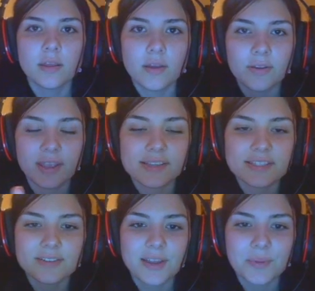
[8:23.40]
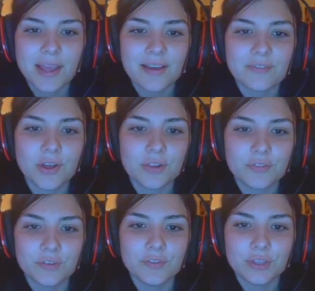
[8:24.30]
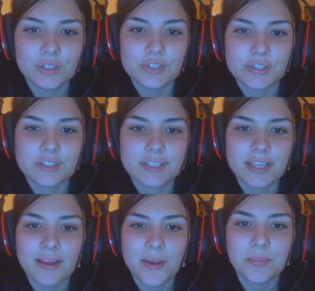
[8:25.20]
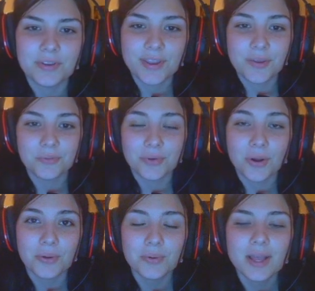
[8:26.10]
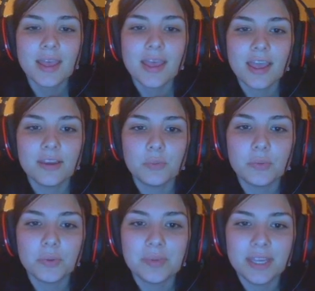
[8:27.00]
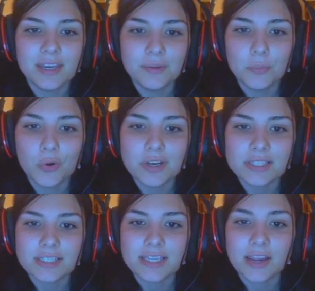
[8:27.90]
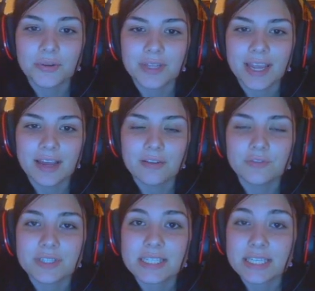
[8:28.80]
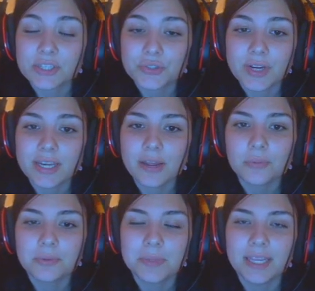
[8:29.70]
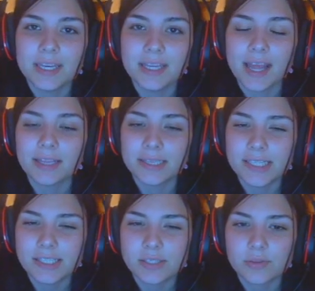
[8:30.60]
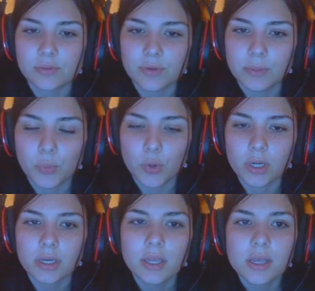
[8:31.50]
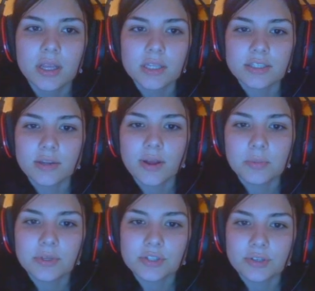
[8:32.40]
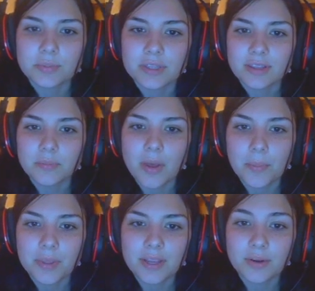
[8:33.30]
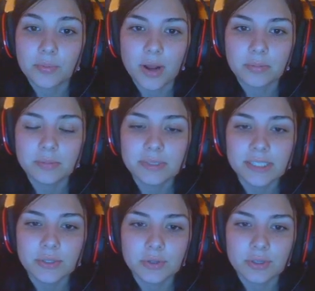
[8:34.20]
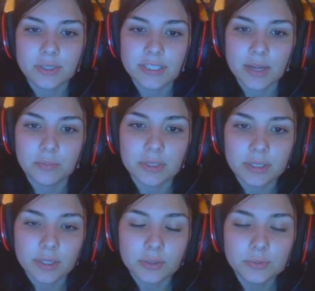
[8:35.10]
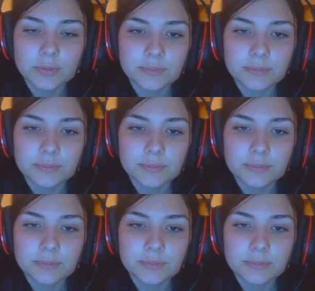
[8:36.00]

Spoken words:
Okay, so now we have all of our villagers set up in a row, and we will be getting more. Since I only have 6 right now, we'll be getting at least 3 more. So I'll be sure to put them up here probably, or down below.